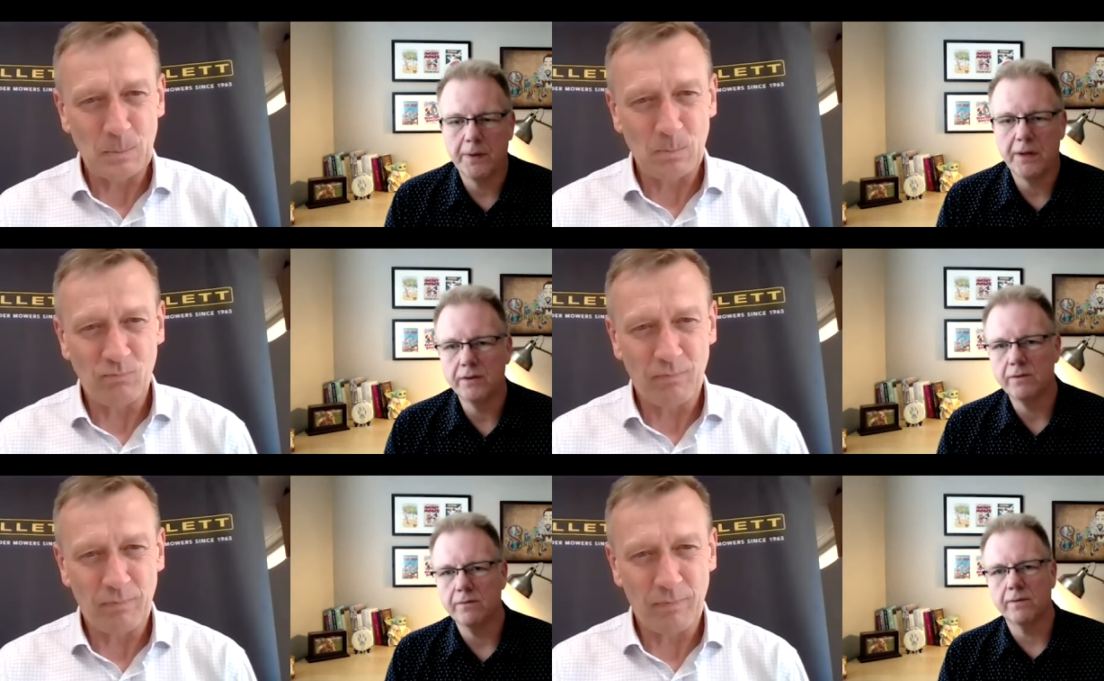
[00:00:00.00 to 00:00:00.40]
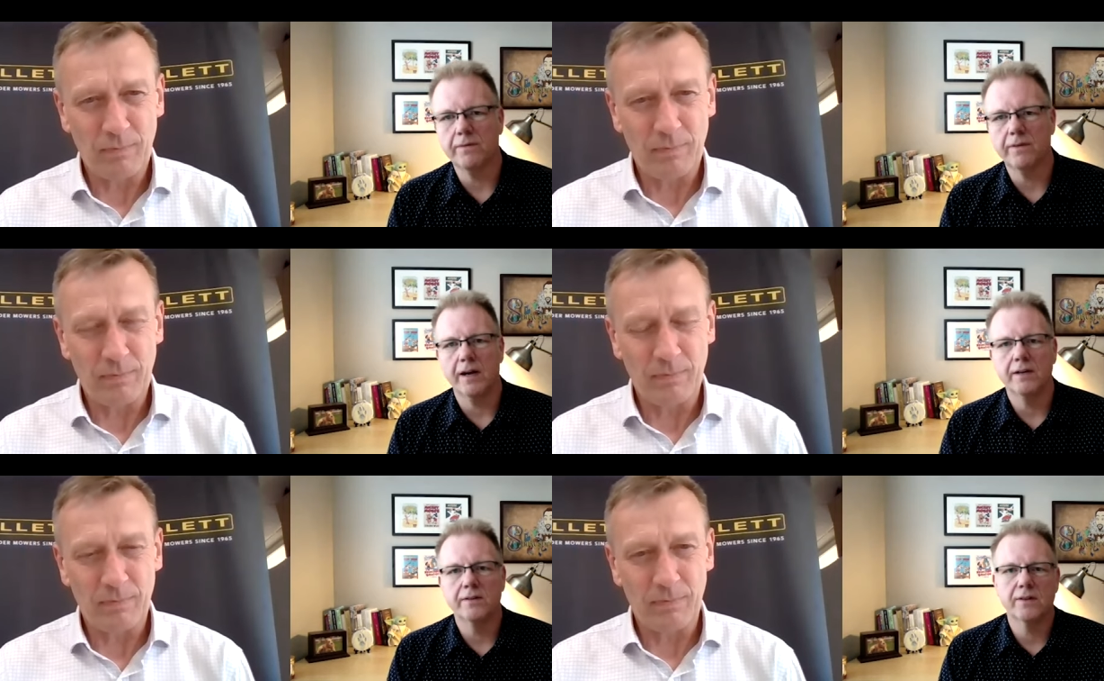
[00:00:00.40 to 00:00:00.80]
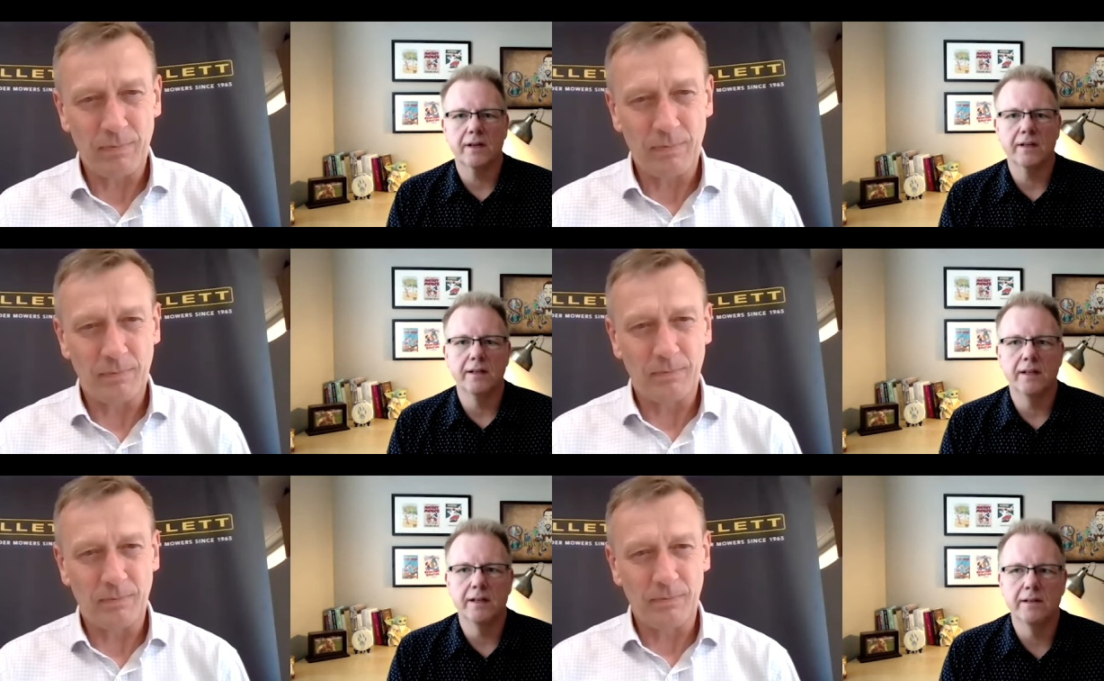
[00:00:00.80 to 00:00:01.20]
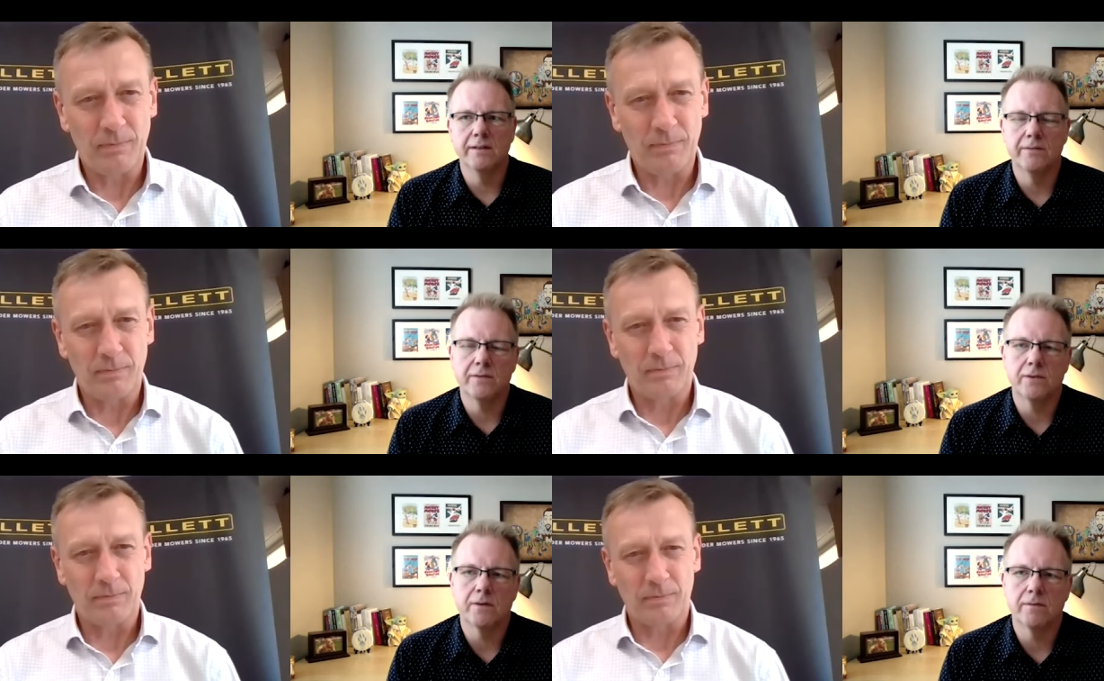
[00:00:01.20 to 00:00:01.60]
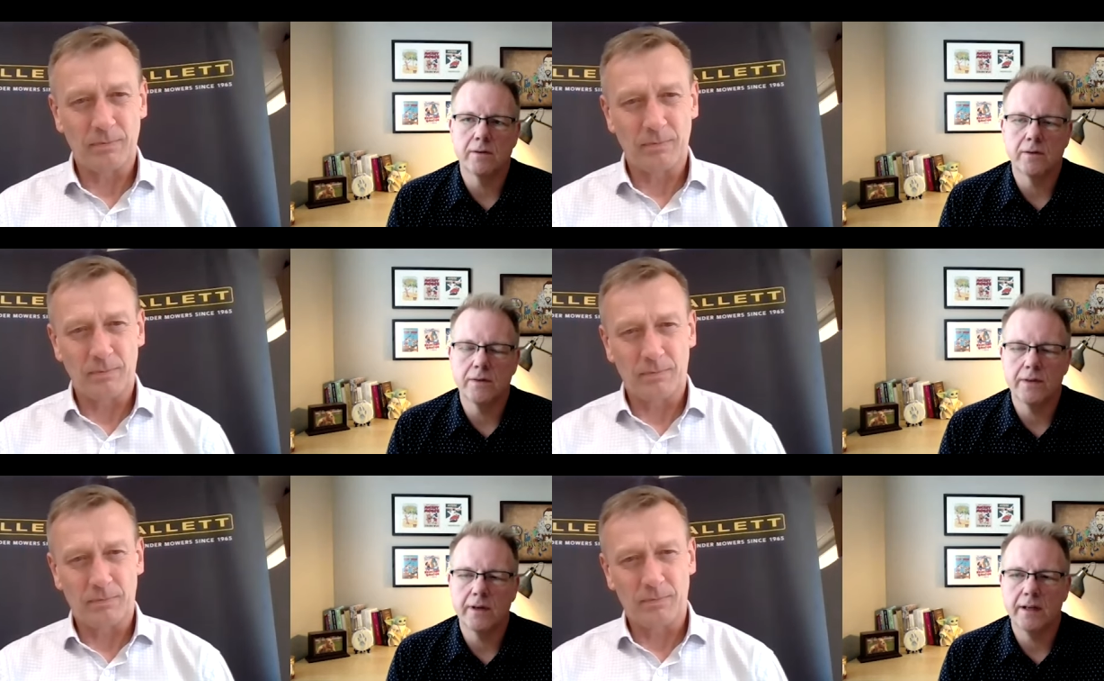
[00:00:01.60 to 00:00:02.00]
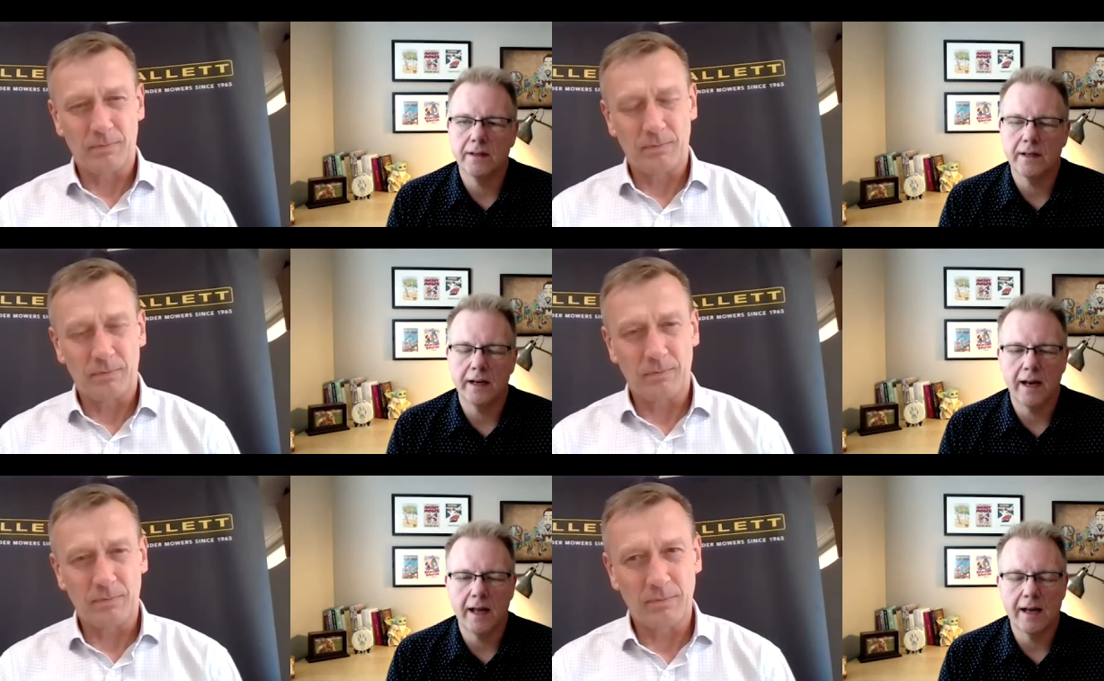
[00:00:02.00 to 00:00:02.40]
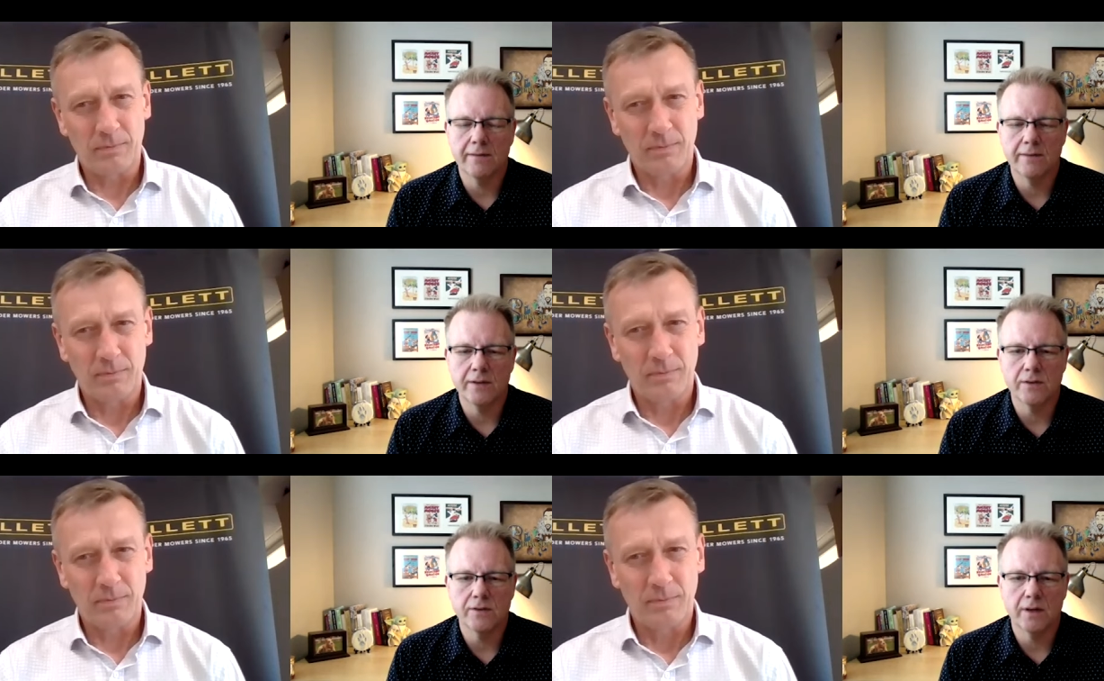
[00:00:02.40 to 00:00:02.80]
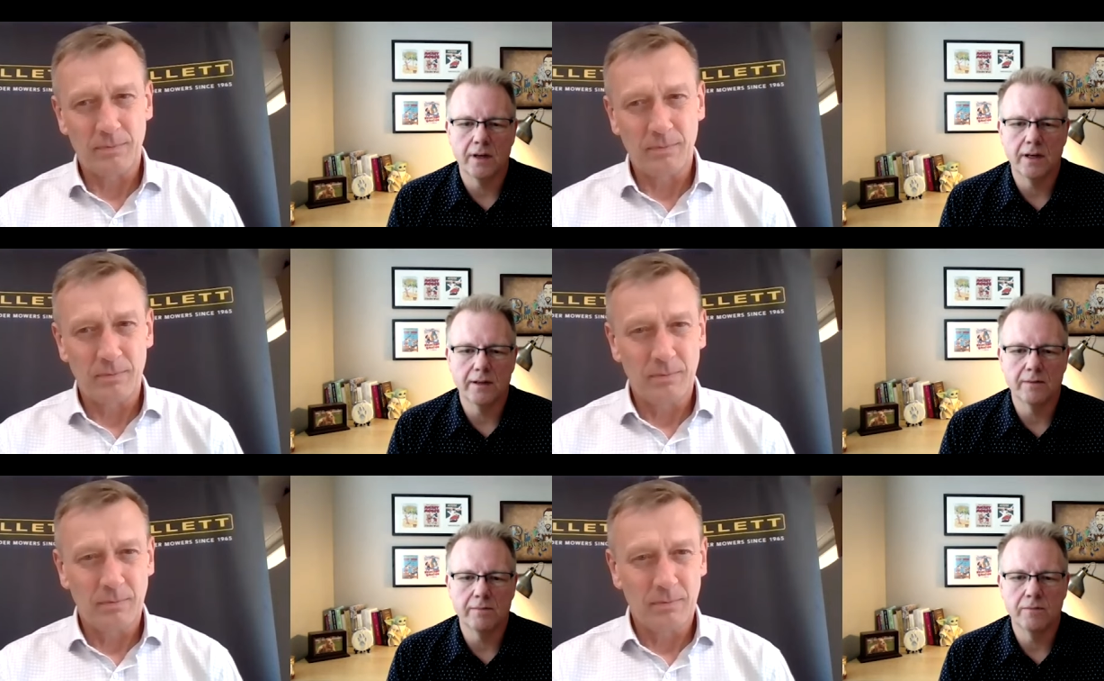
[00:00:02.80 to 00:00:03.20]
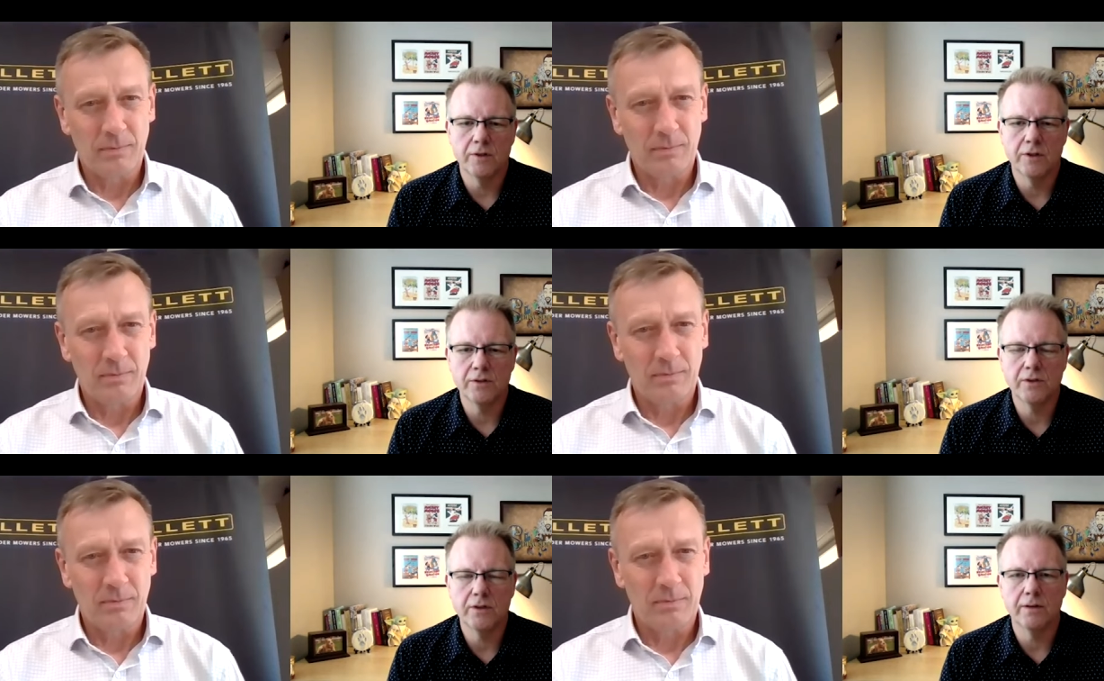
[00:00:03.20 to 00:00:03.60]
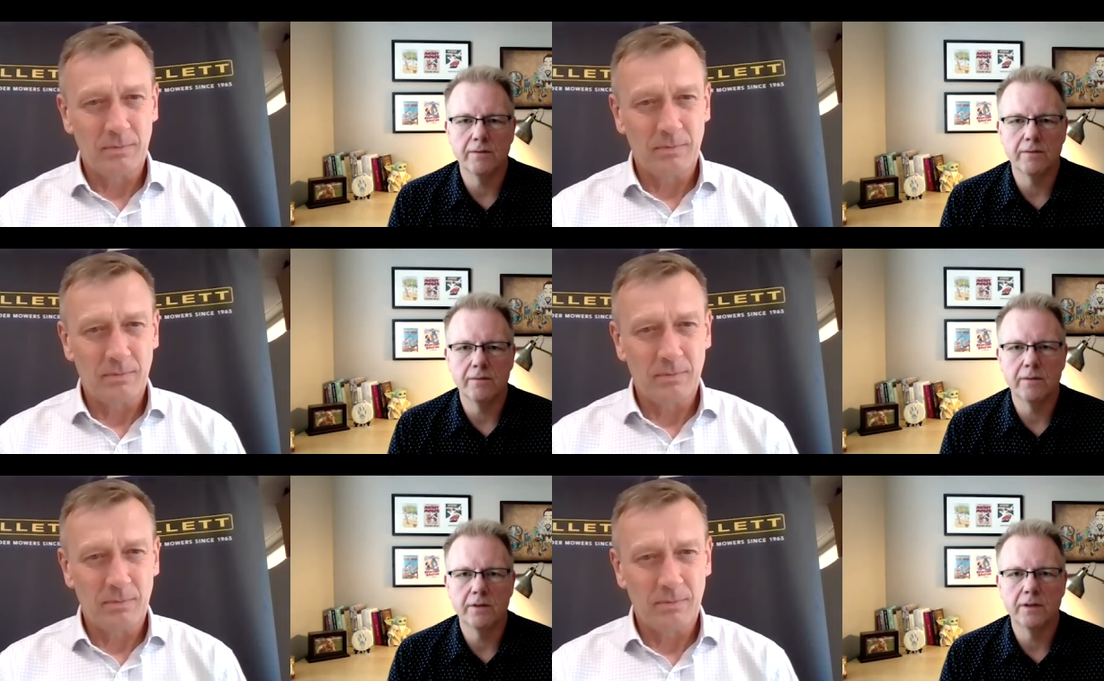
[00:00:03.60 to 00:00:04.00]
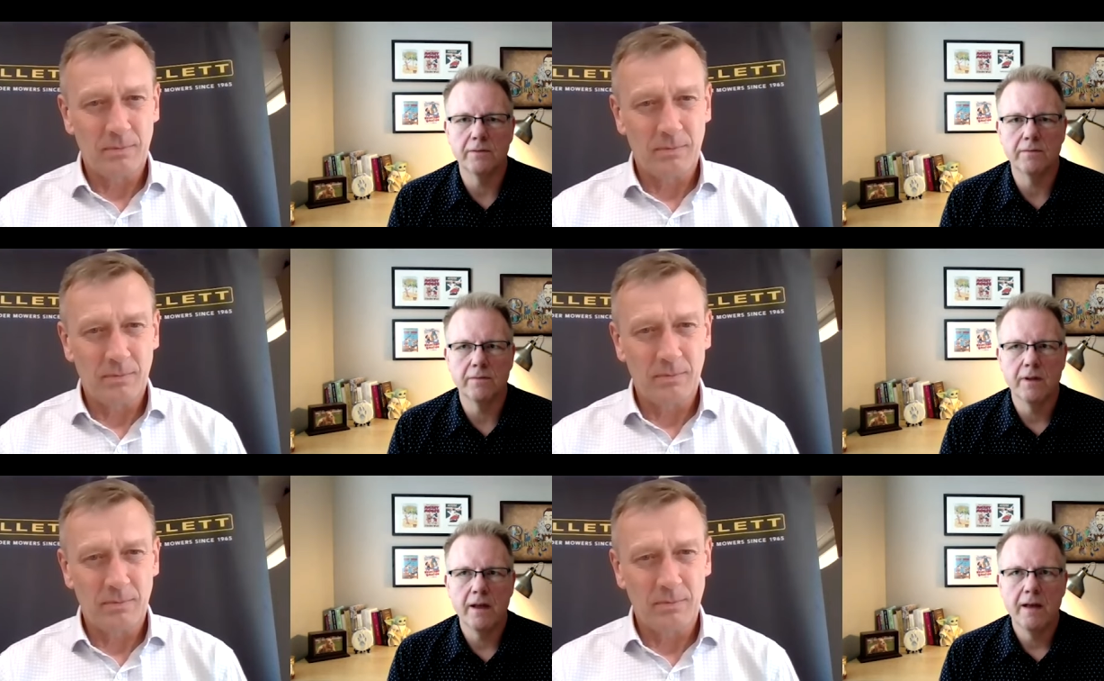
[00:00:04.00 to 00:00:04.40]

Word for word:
Speaker 1: piece of advice I'd give or, or thought that I'd have is uh, just to to